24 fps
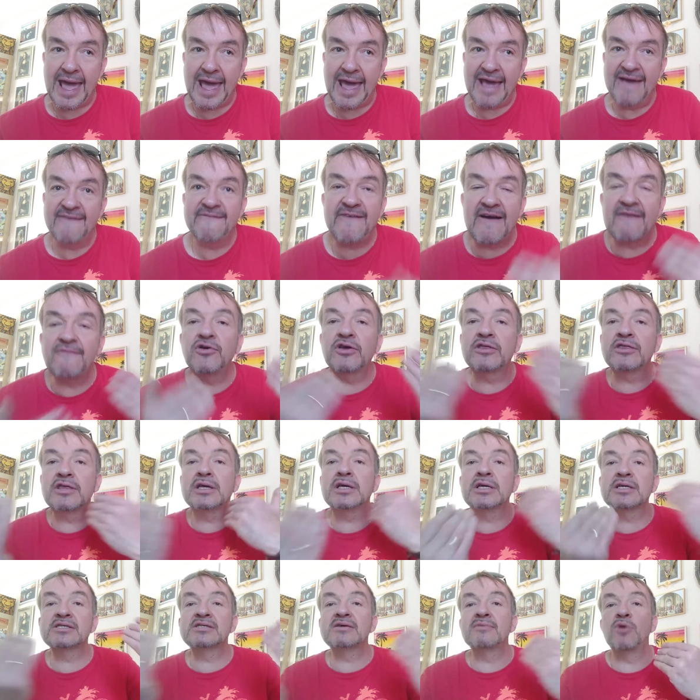if
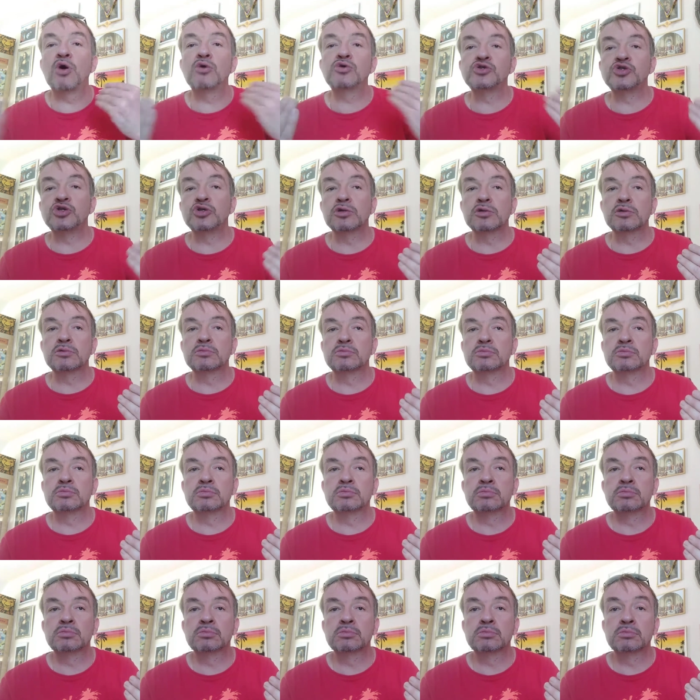everything is emotional,
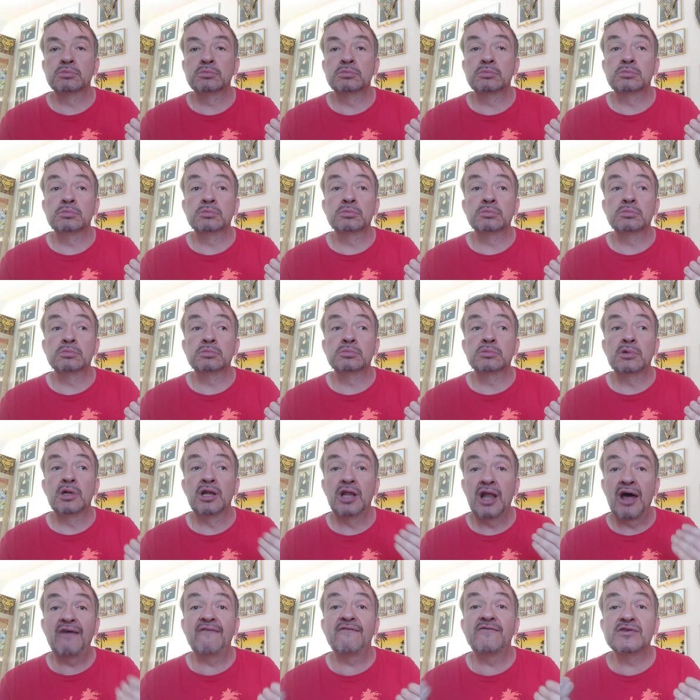
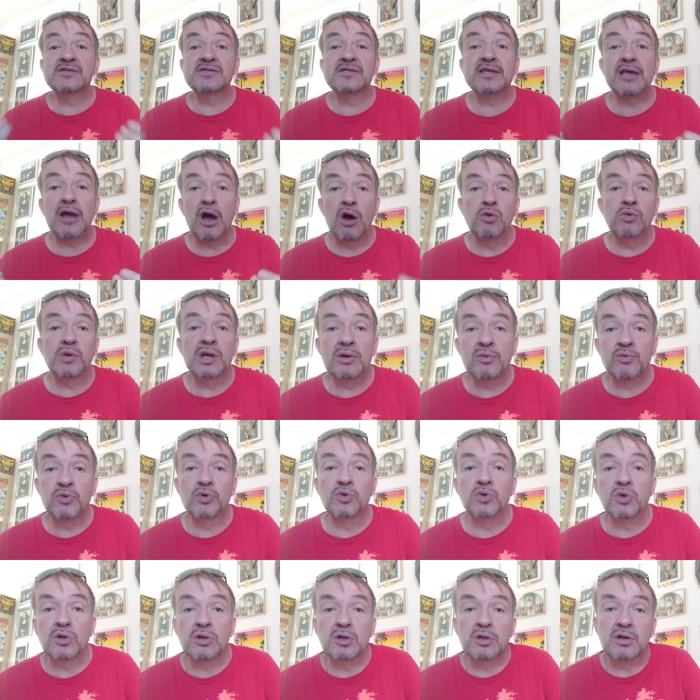love is the only
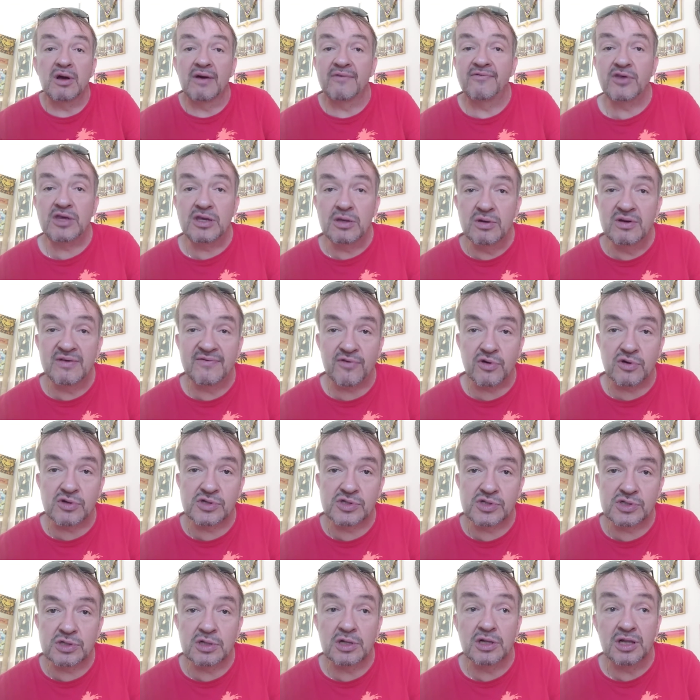rule of the
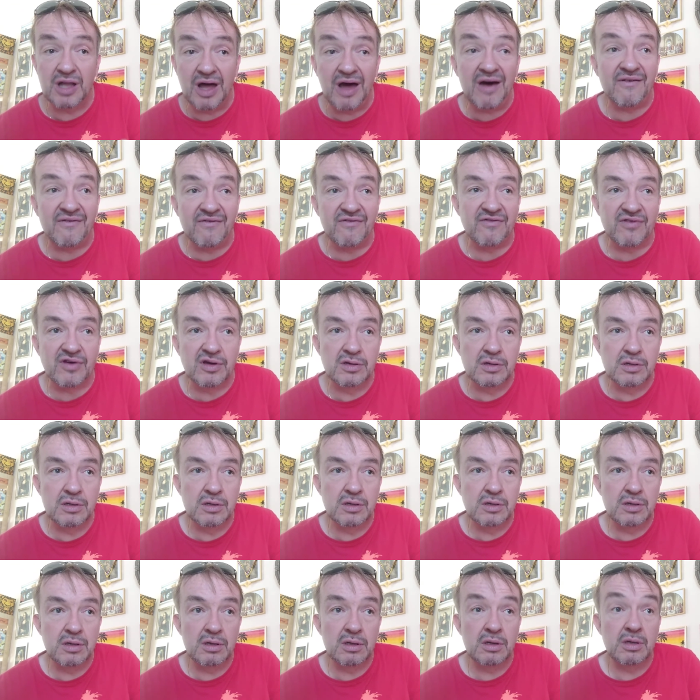universe. Love,
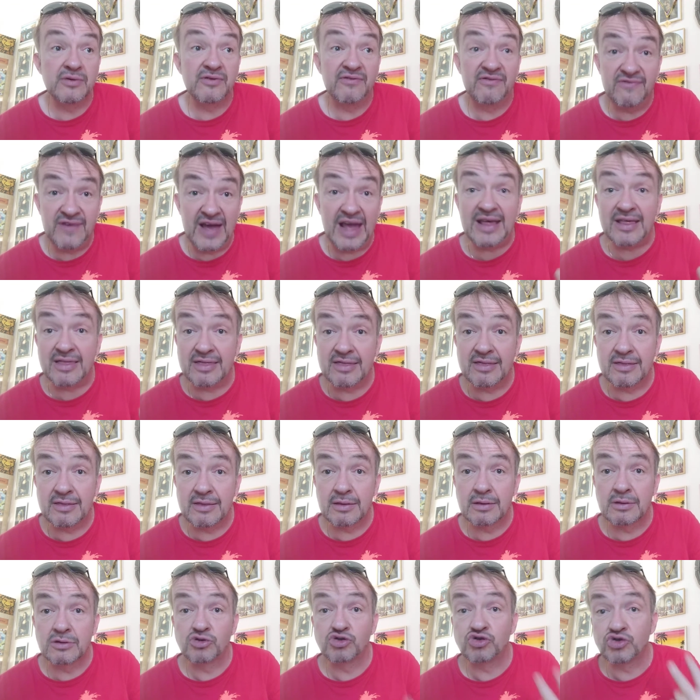faith,
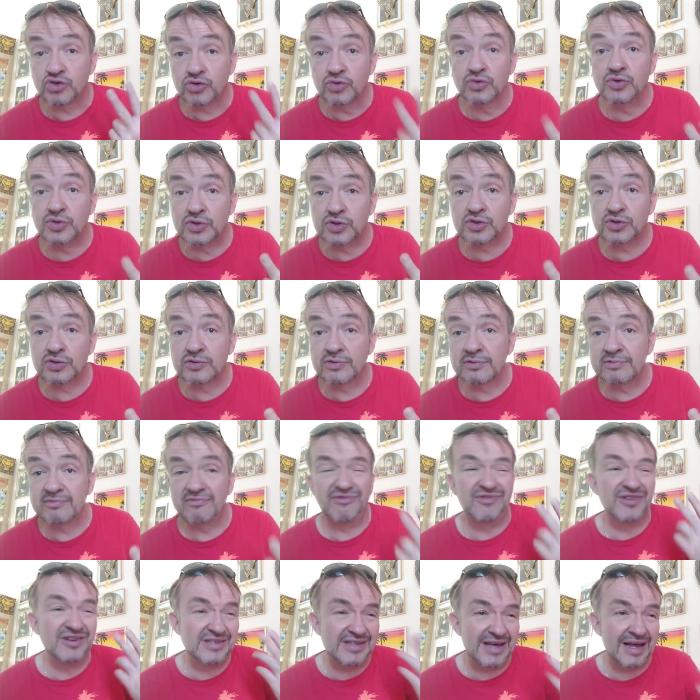truth,
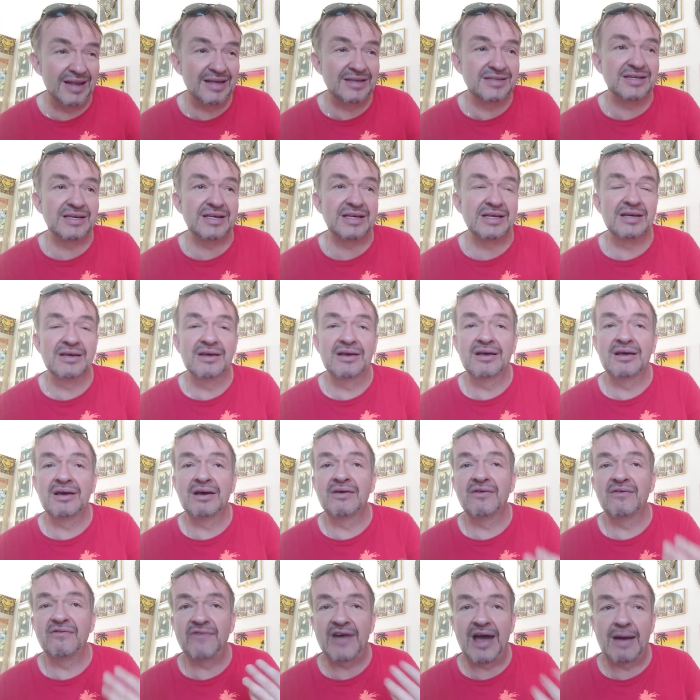fidelity,
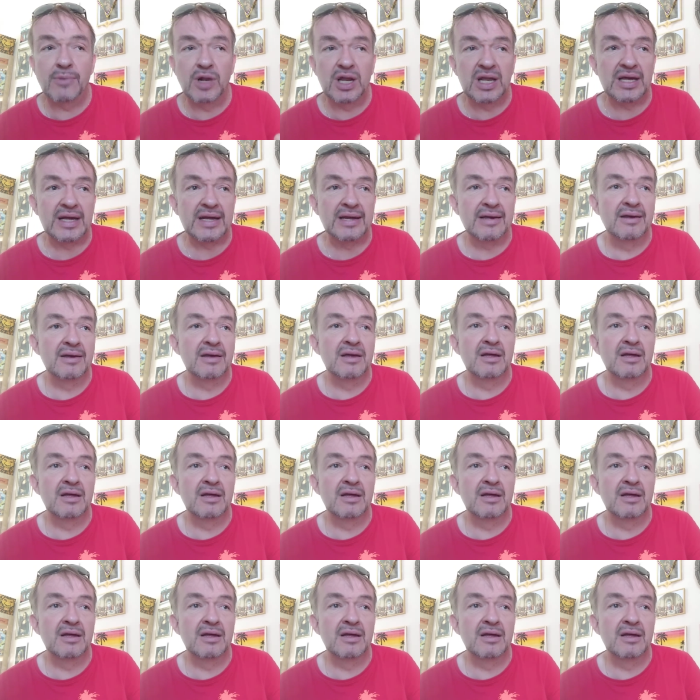family,